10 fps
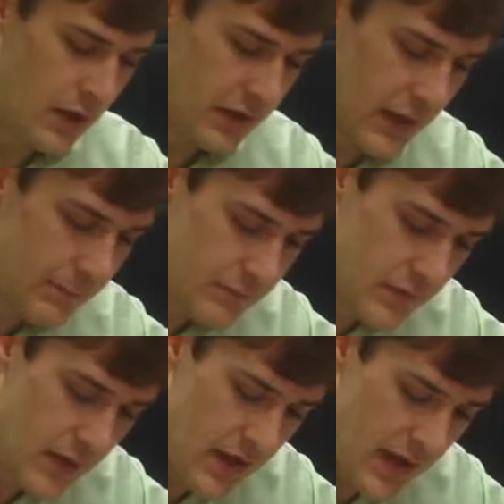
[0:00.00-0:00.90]
Okay.
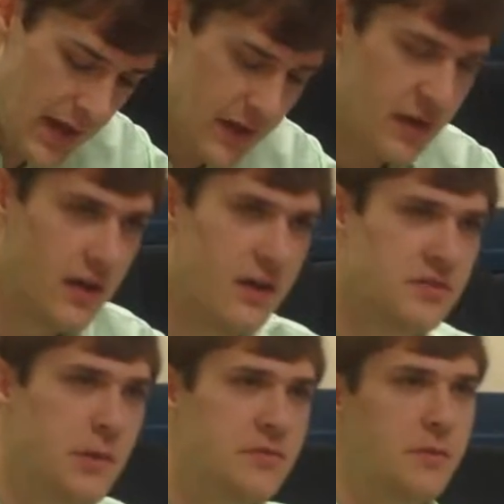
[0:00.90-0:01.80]
And in
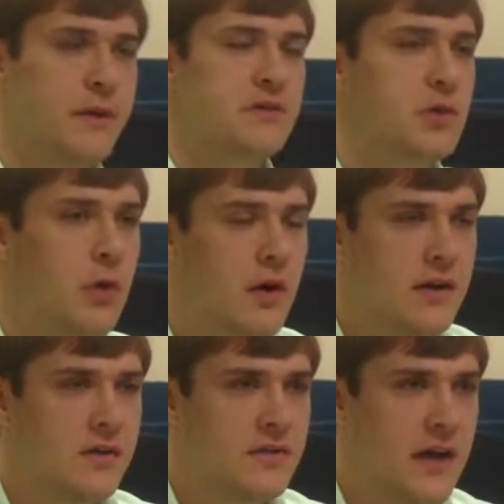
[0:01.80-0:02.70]
terms of their picture
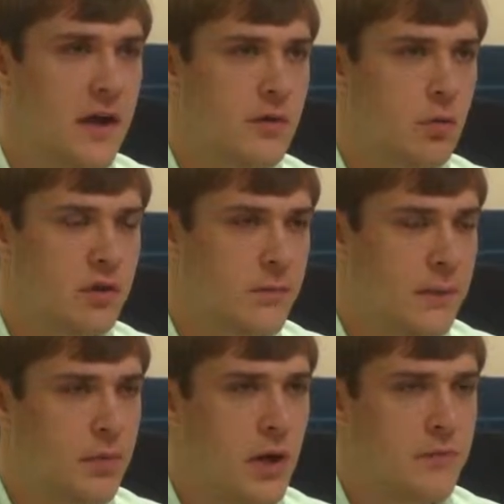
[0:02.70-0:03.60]
quality and sound, what are the
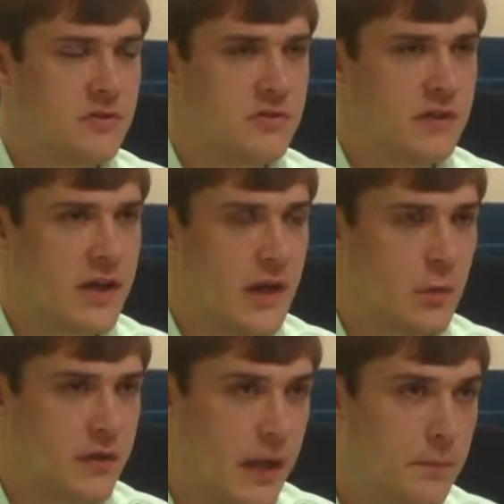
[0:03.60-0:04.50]
main problems that you've
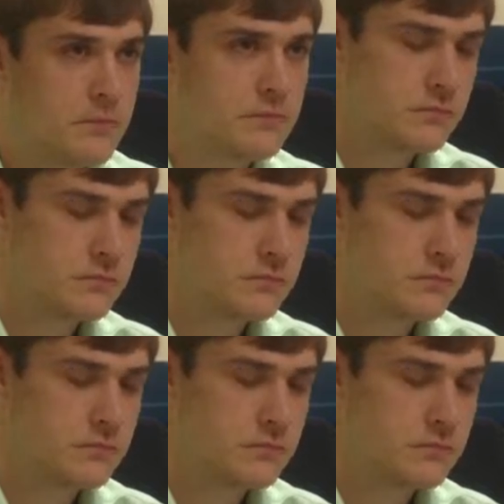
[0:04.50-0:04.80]
encountered with that?